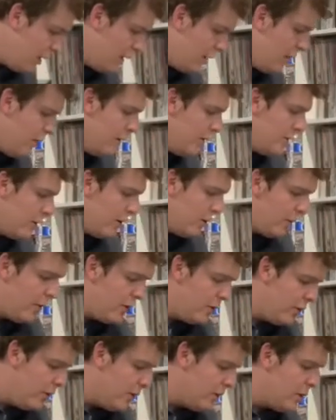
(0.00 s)
Here's an
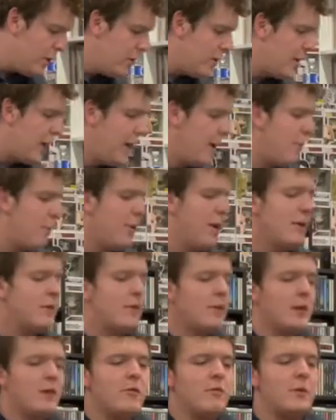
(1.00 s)
original UK
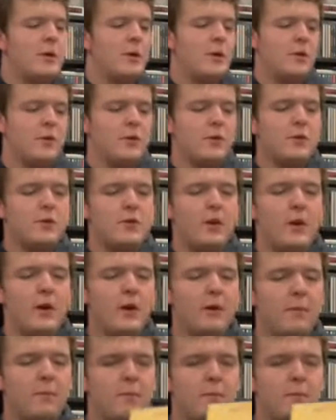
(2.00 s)
pressing of Beatles for Sale.